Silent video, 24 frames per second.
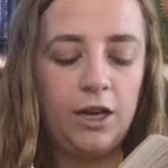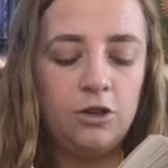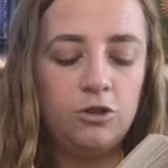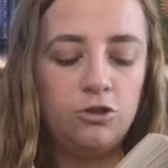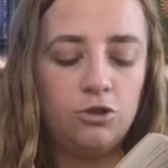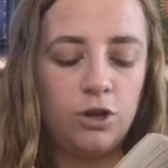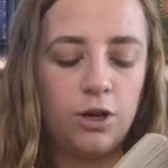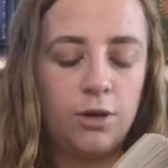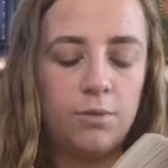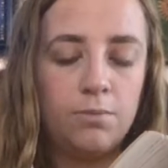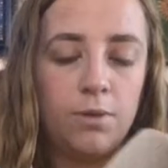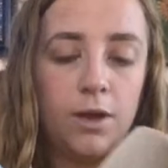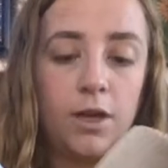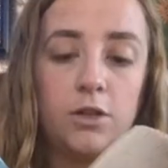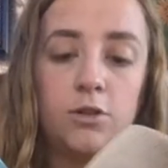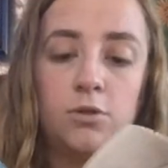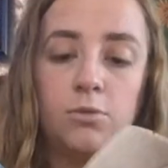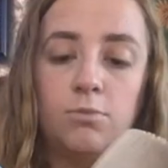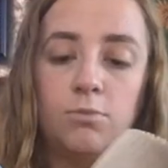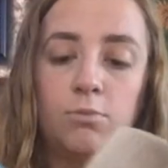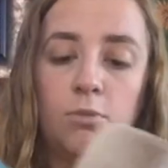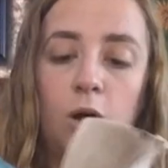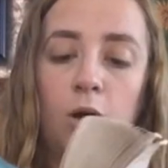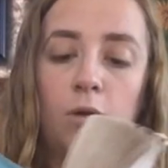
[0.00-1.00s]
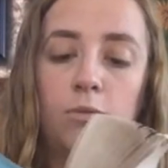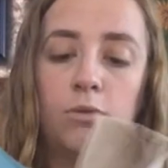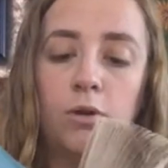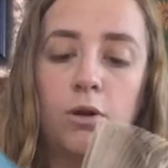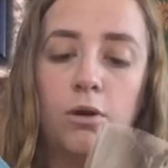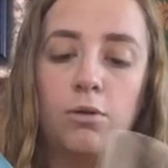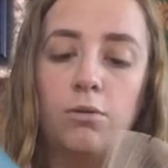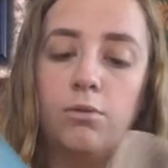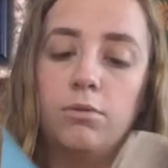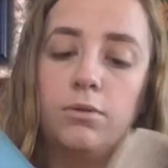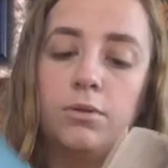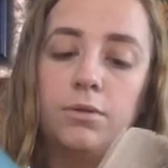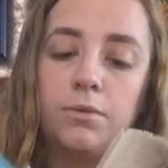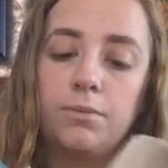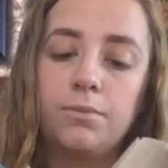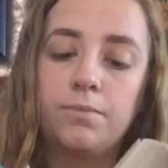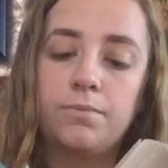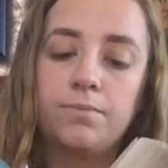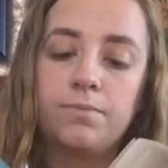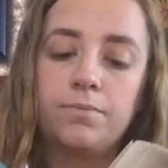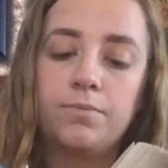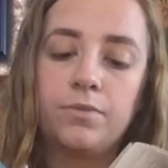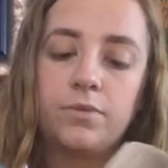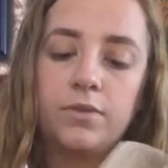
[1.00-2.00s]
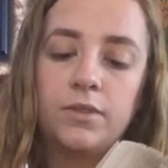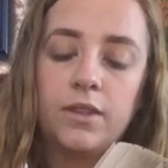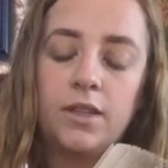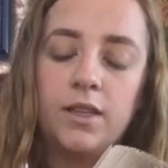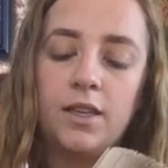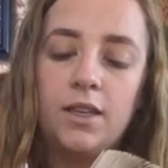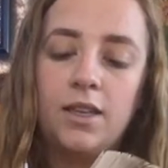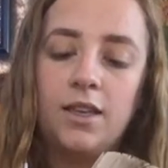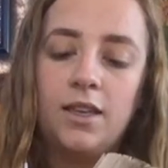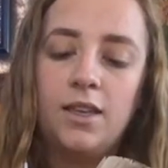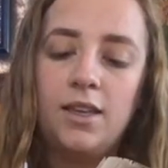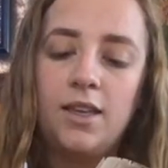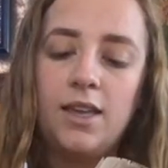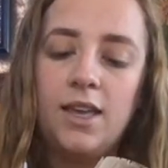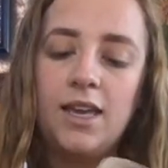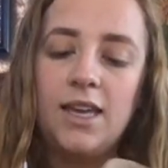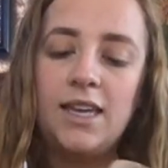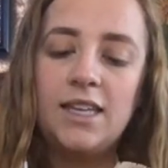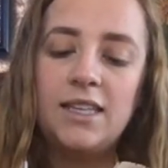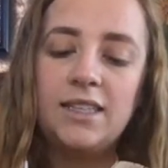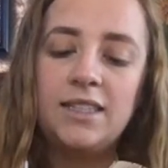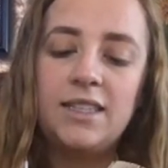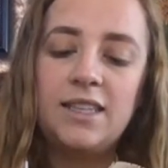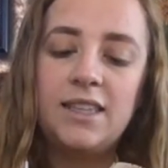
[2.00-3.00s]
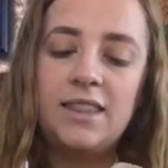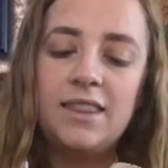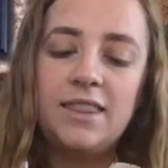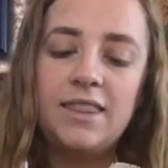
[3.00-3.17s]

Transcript: train by tomorrow. Isn't